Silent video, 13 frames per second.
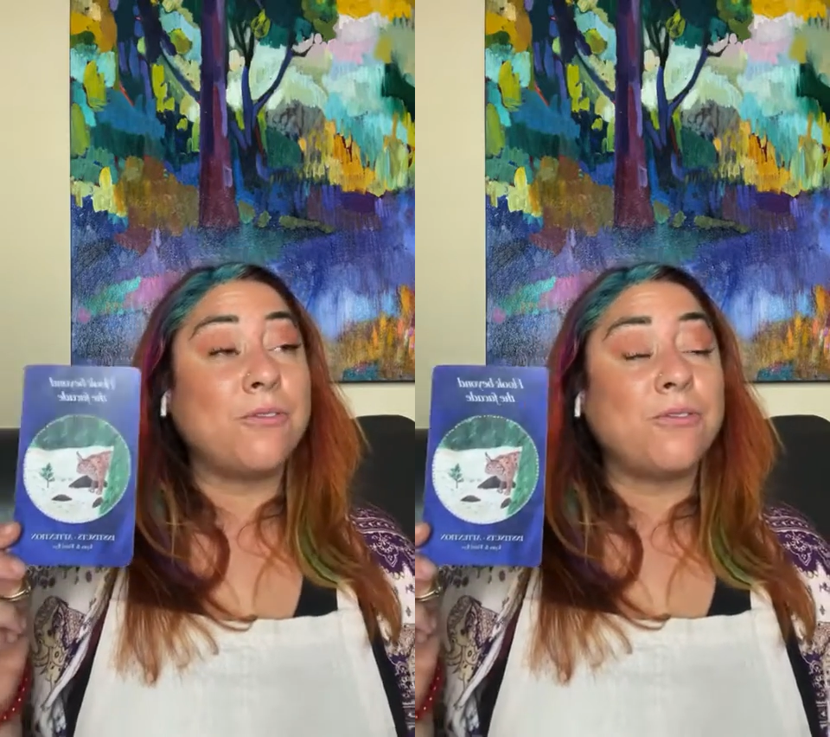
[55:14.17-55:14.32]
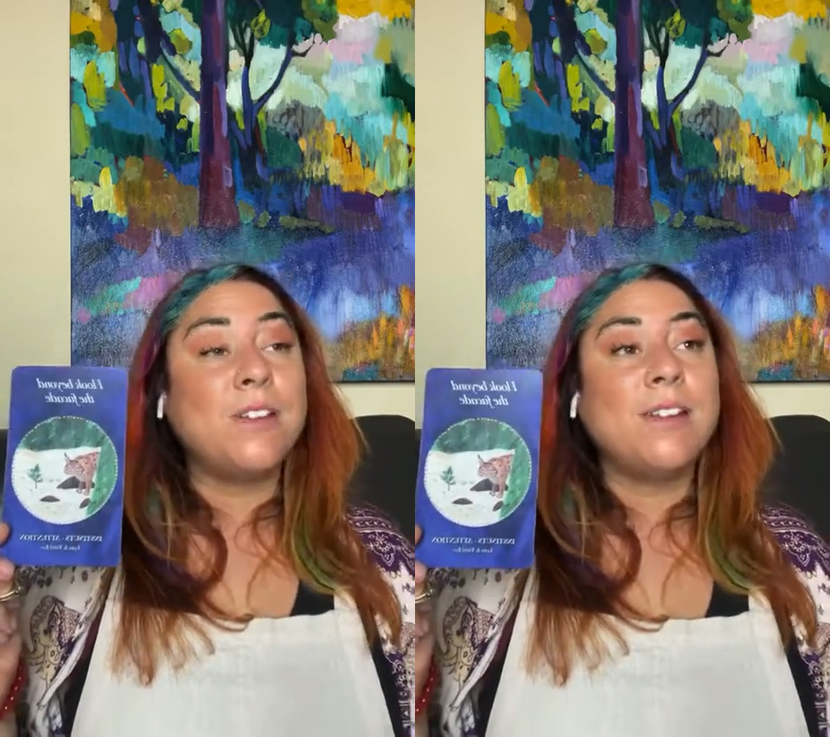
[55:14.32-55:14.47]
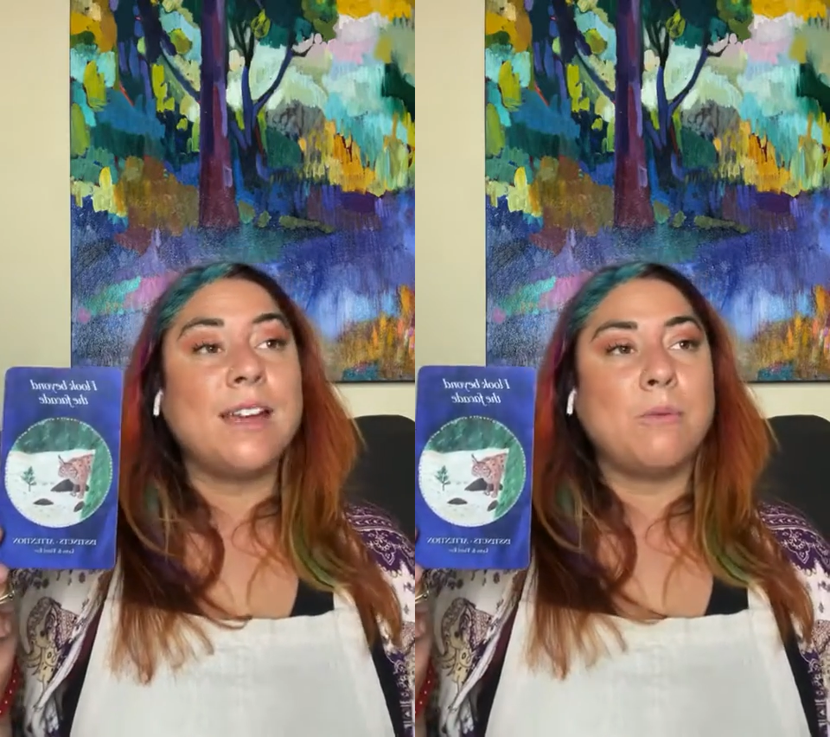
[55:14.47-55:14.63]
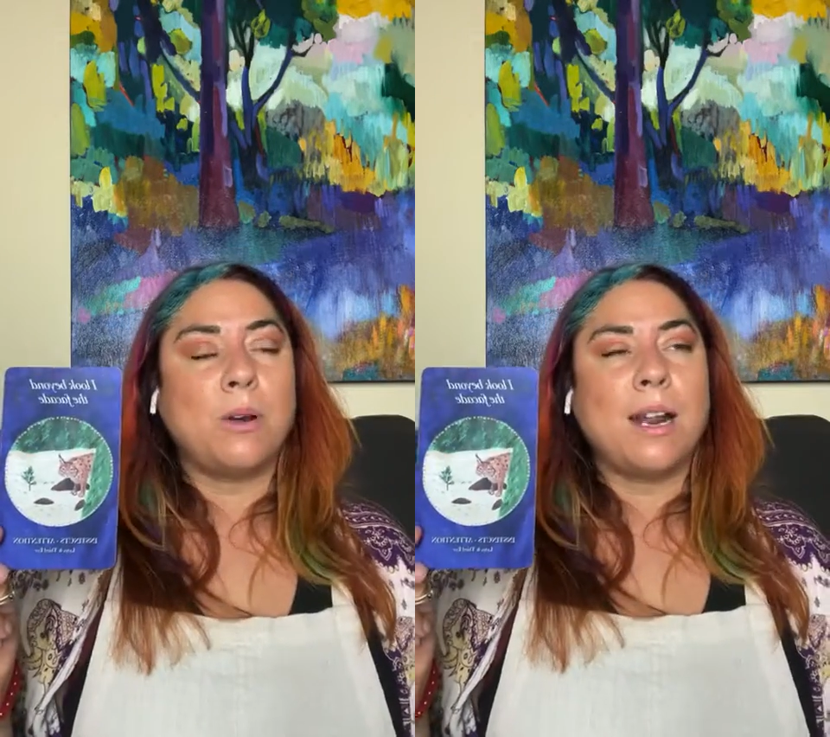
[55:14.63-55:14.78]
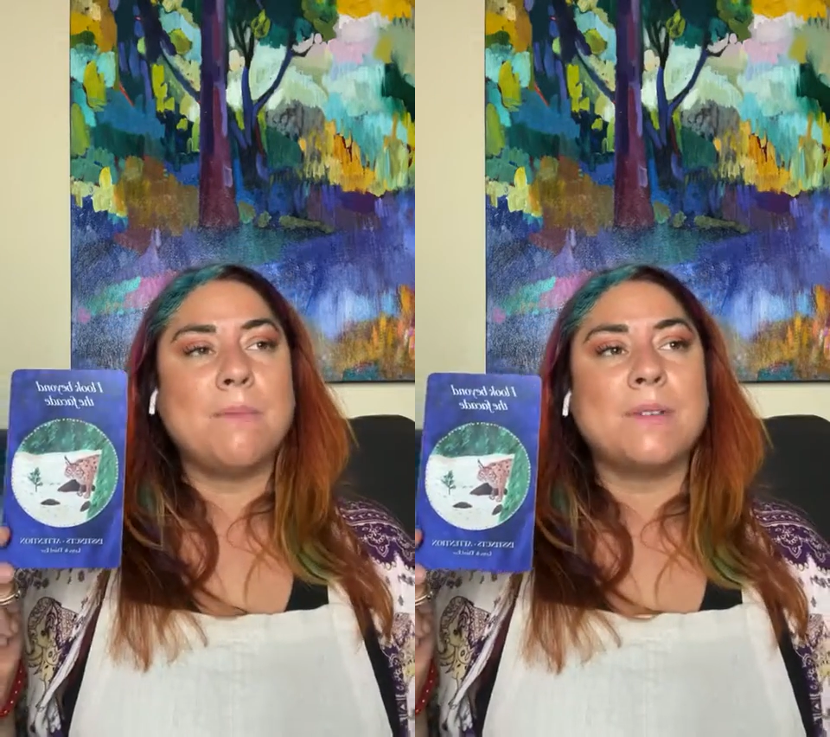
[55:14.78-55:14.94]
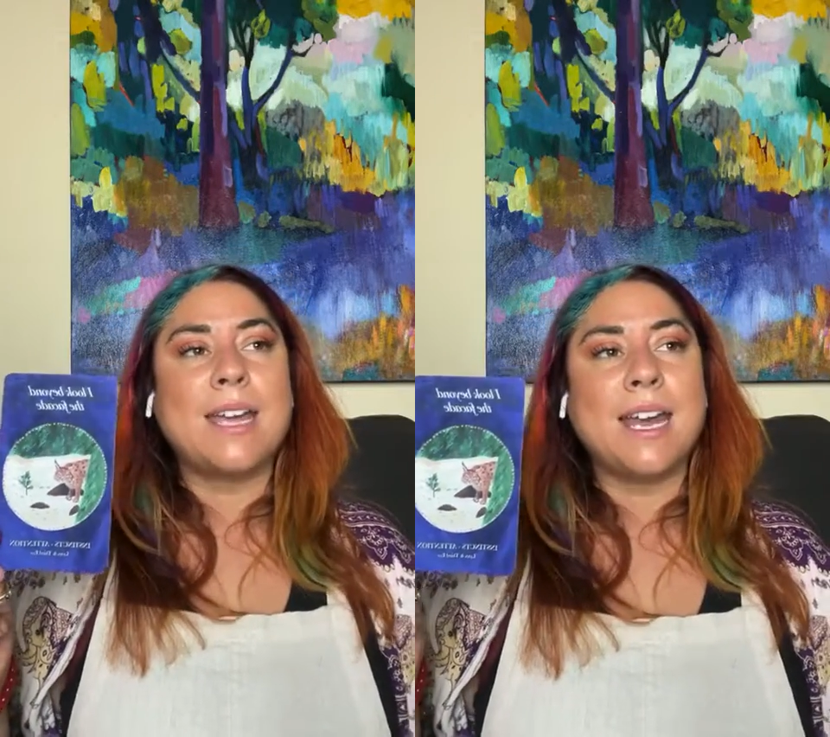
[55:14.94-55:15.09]
feel
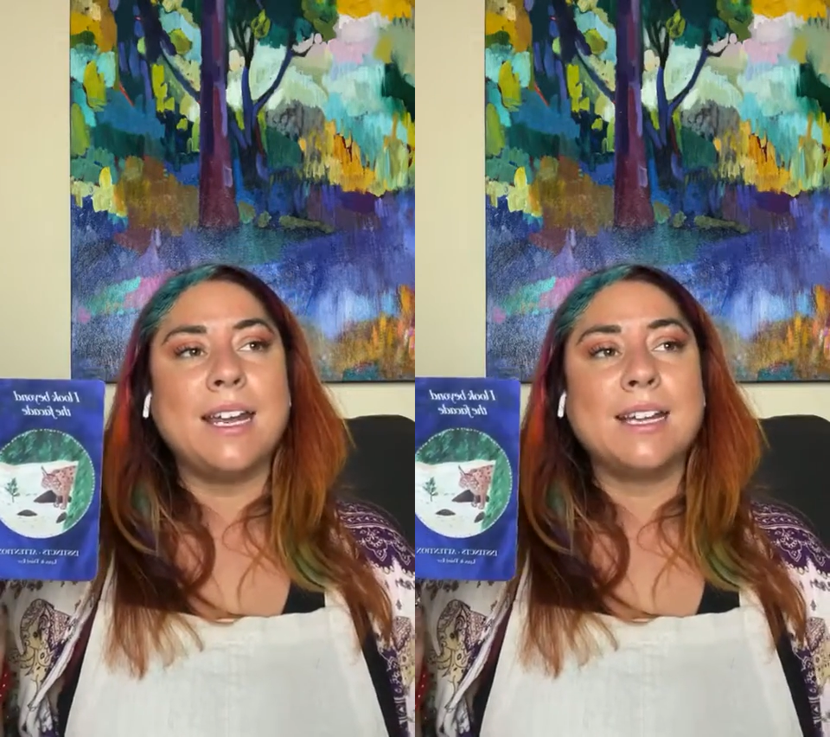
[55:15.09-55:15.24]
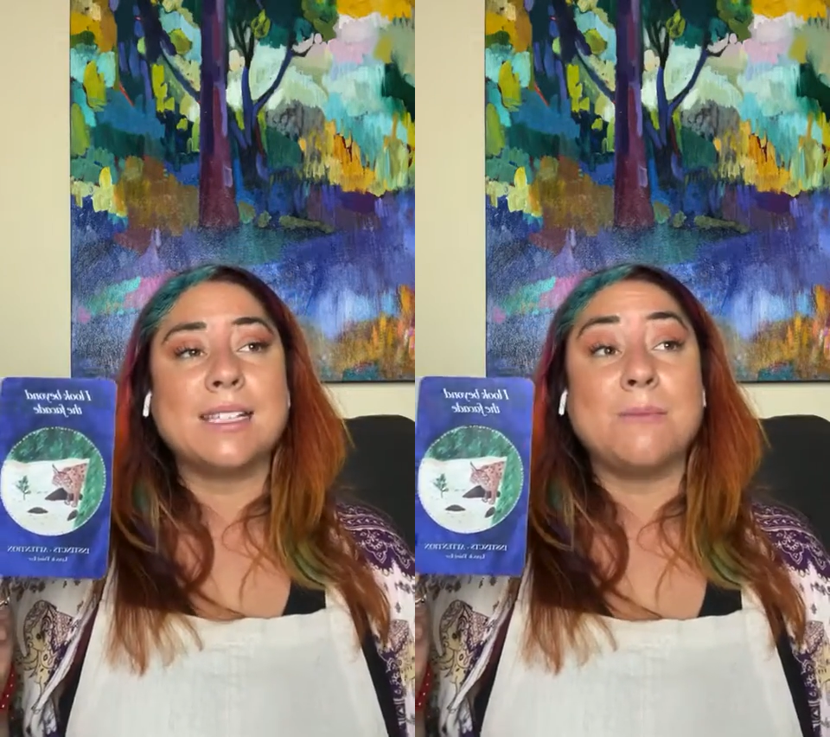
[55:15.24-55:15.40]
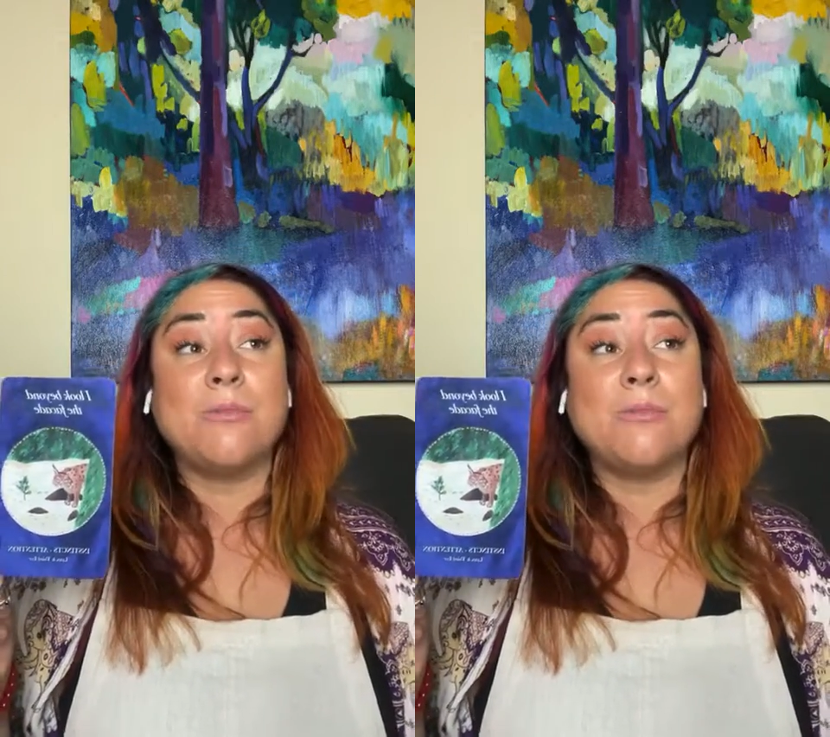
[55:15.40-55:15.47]
what I'm getting is,